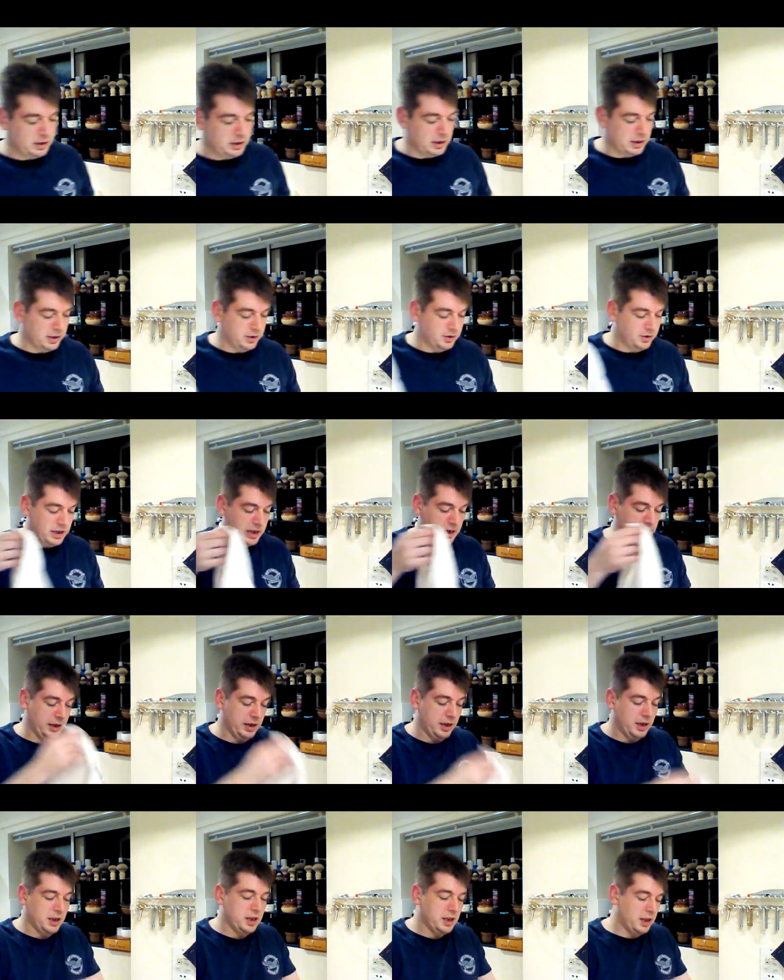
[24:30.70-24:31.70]
been a nice day.
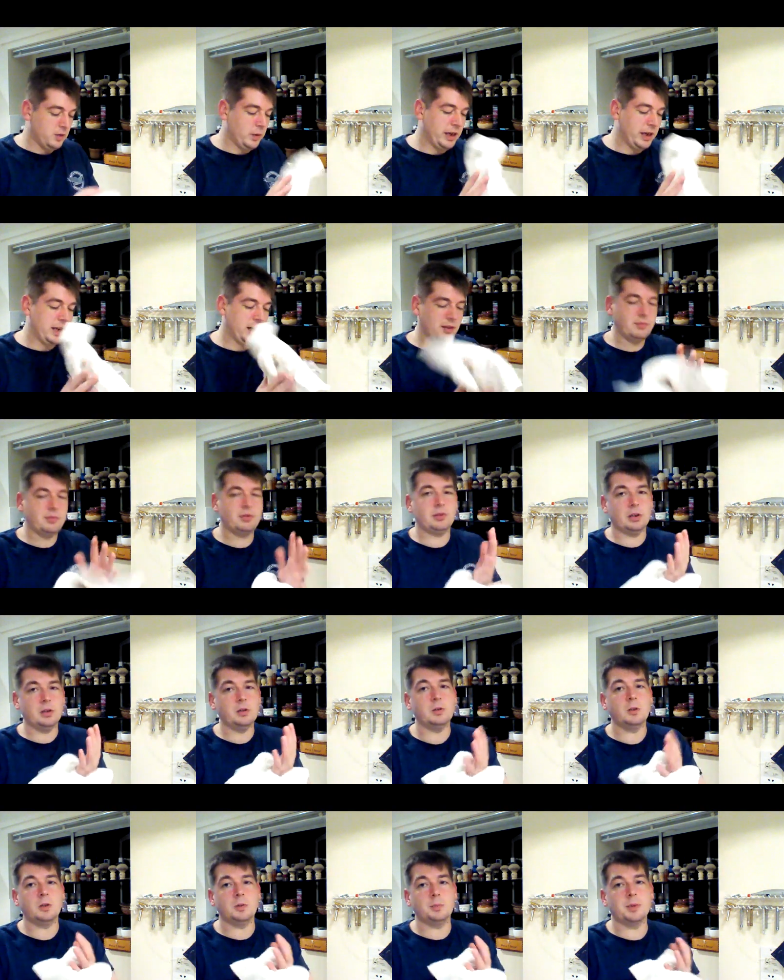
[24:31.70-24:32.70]
And we have
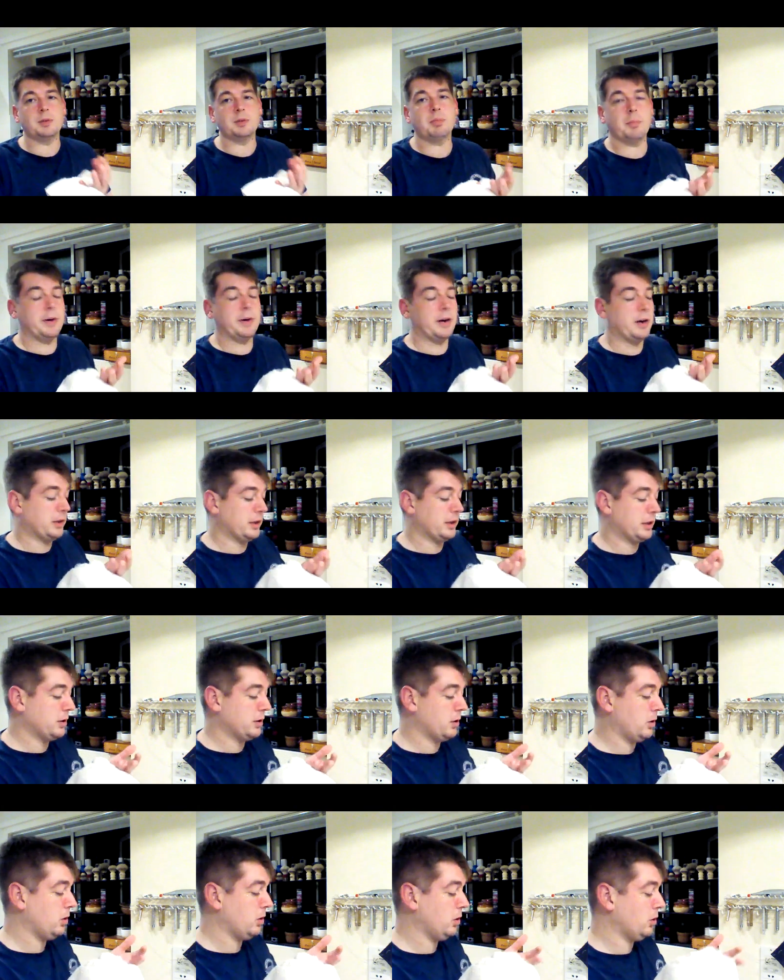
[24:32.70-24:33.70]
slowly been preparing to
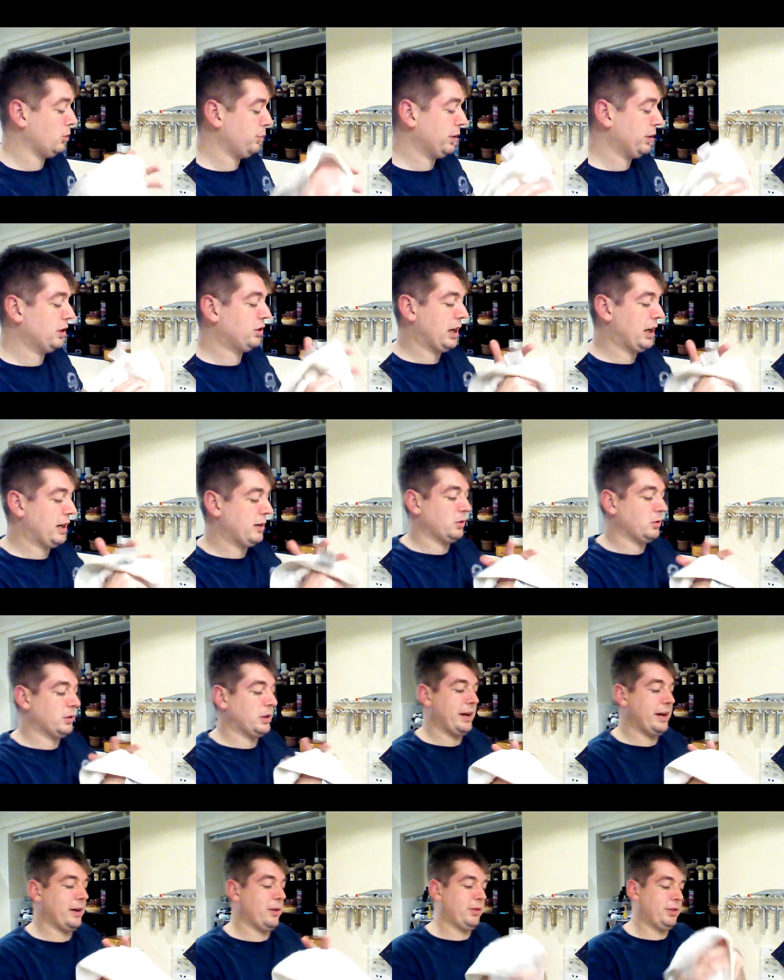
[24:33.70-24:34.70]
go home because I
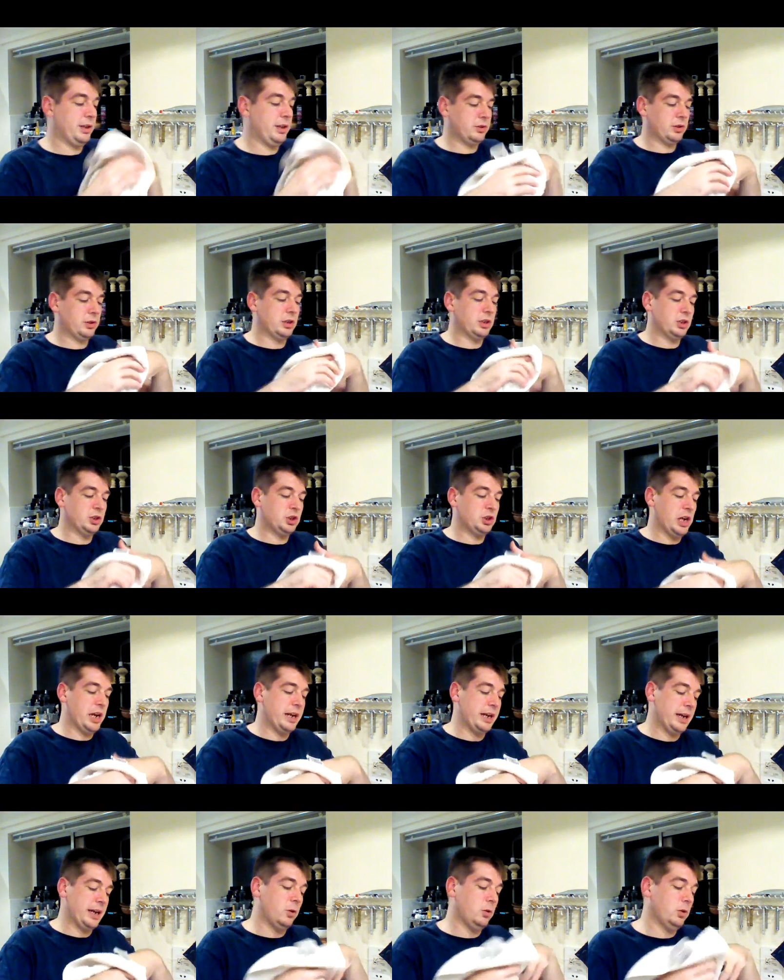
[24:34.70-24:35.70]
don't know how things are going to
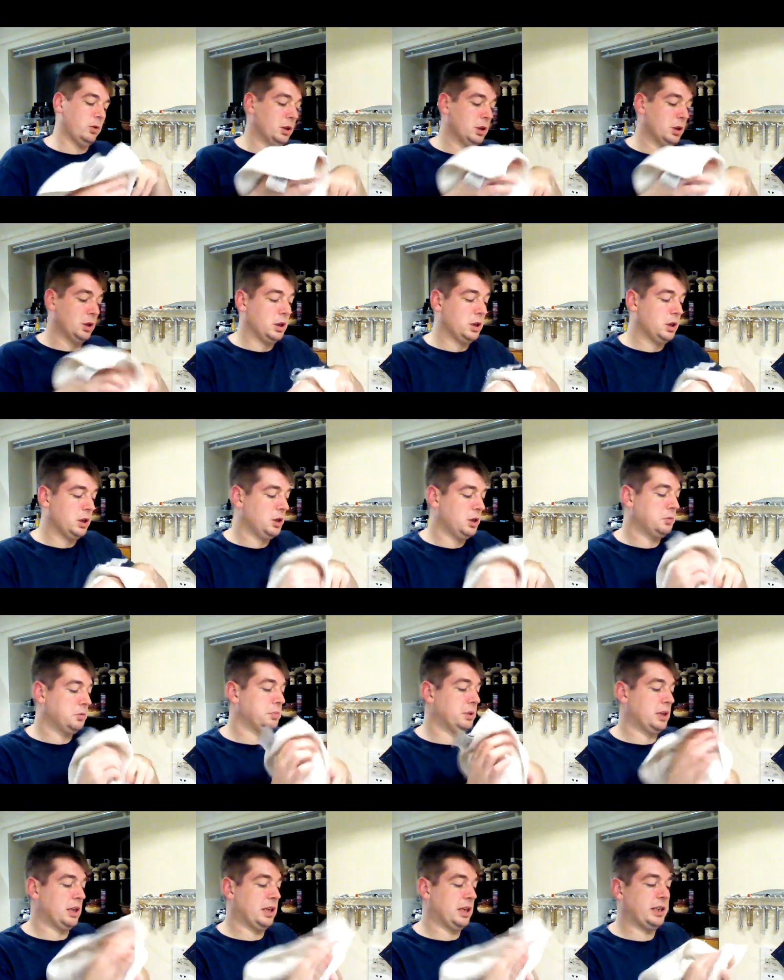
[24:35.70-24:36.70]
shake out,
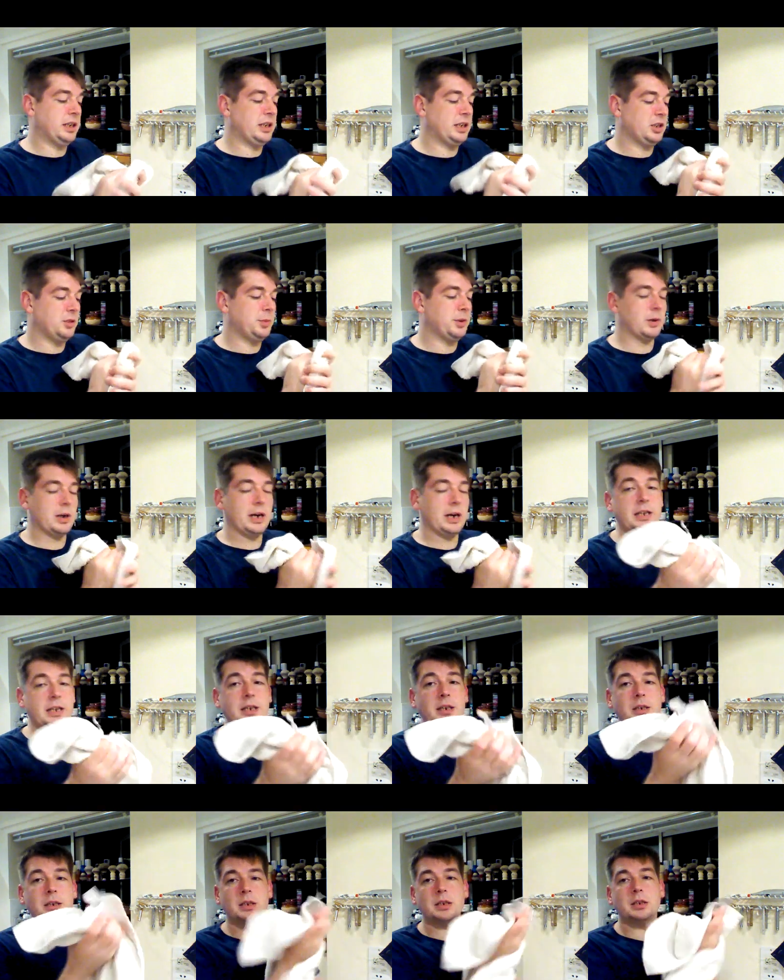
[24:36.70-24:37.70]
but I need to be
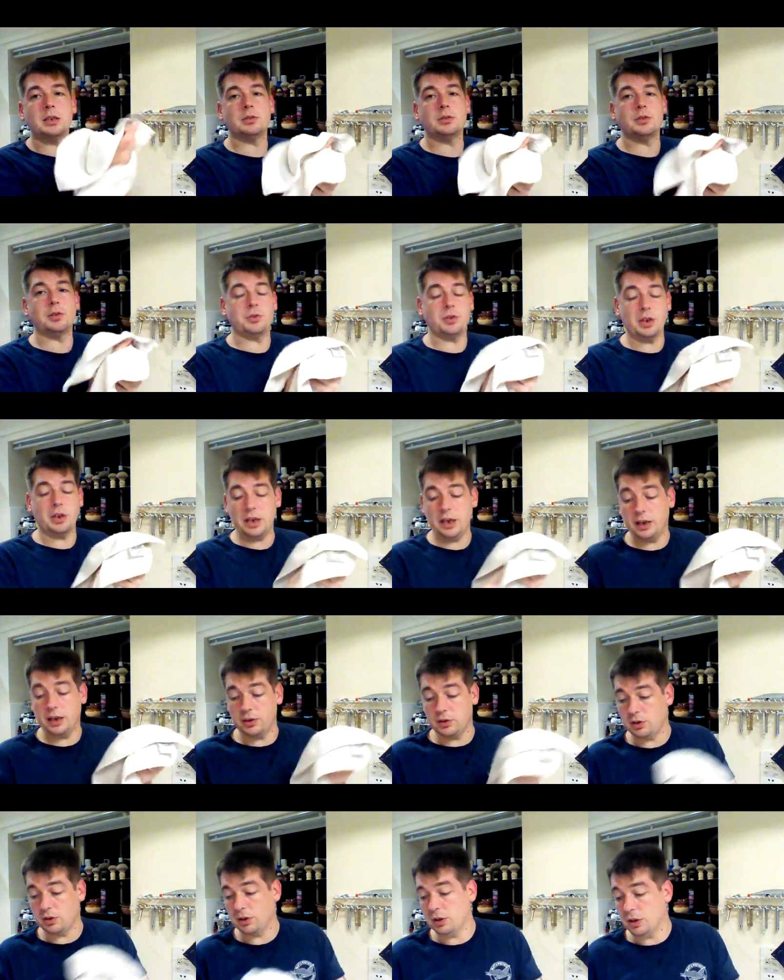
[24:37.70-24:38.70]
ready just in
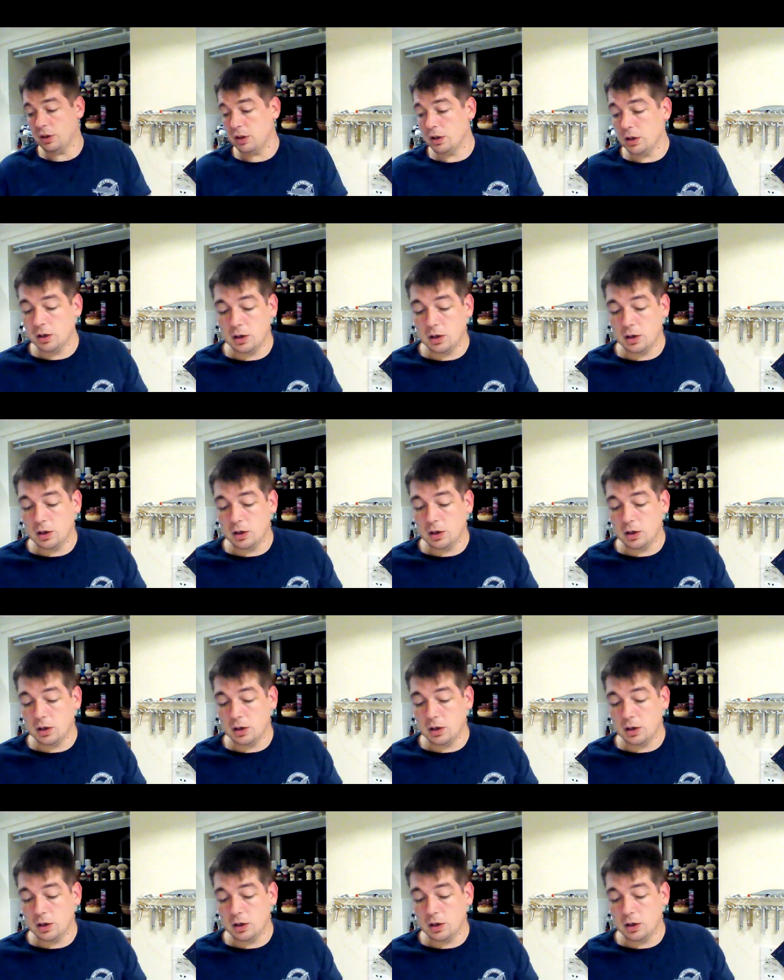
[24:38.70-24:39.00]
case.